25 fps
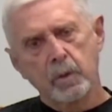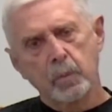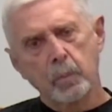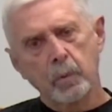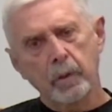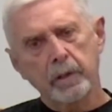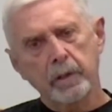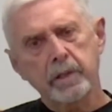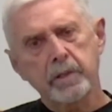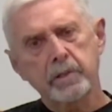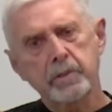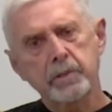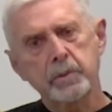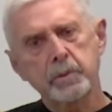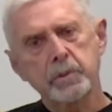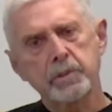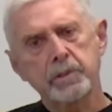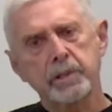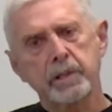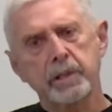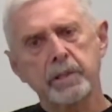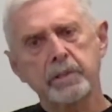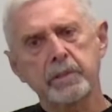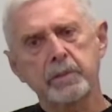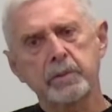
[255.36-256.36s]
What can you
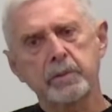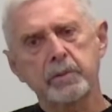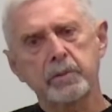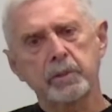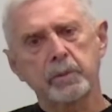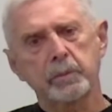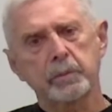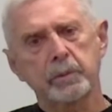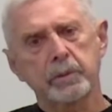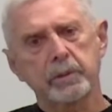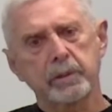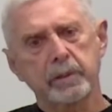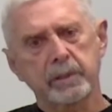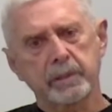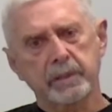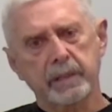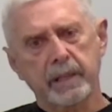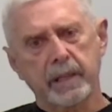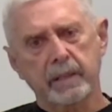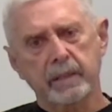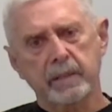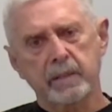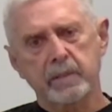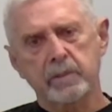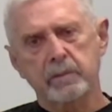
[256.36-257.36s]
say you do with your
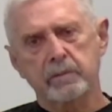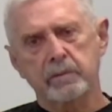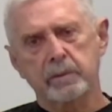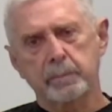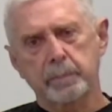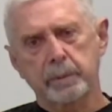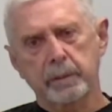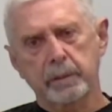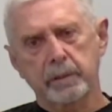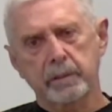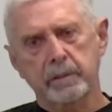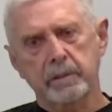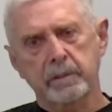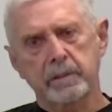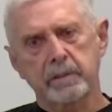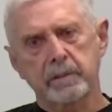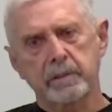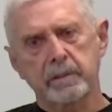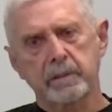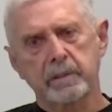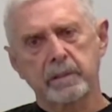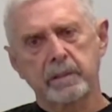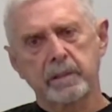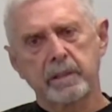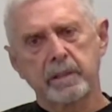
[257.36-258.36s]
talents or abilities?
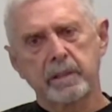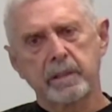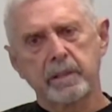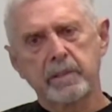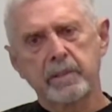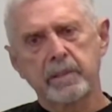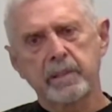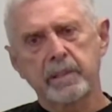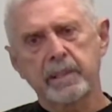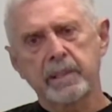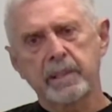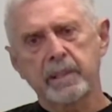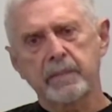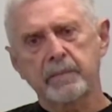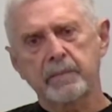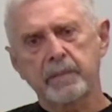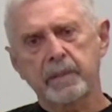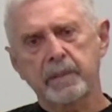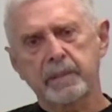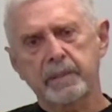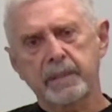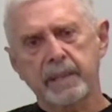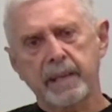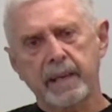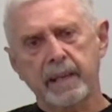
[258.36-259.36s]
Your gift
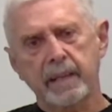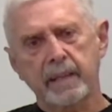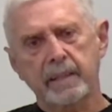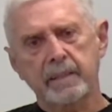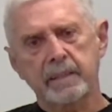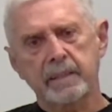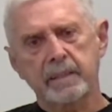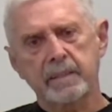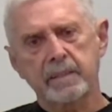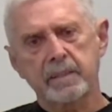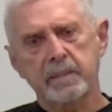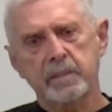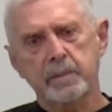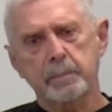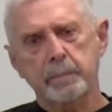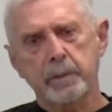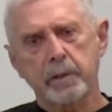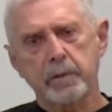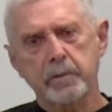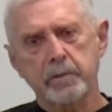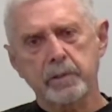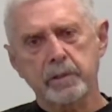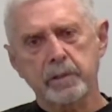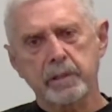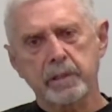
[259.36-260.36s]
of talent is a
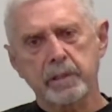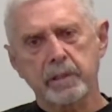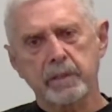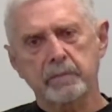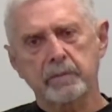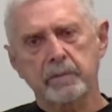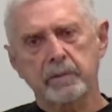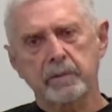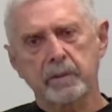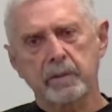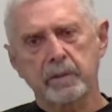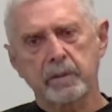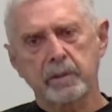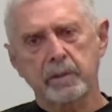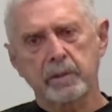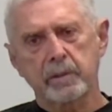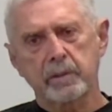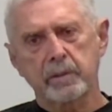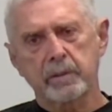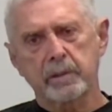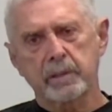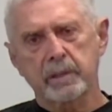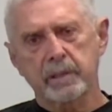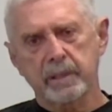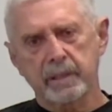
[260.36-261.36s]
special gift only you
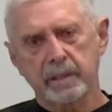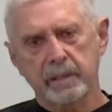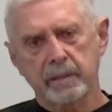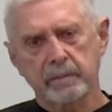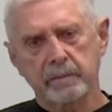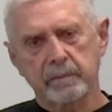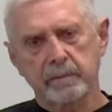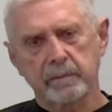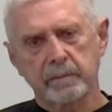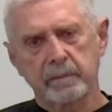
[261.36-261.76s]
can give.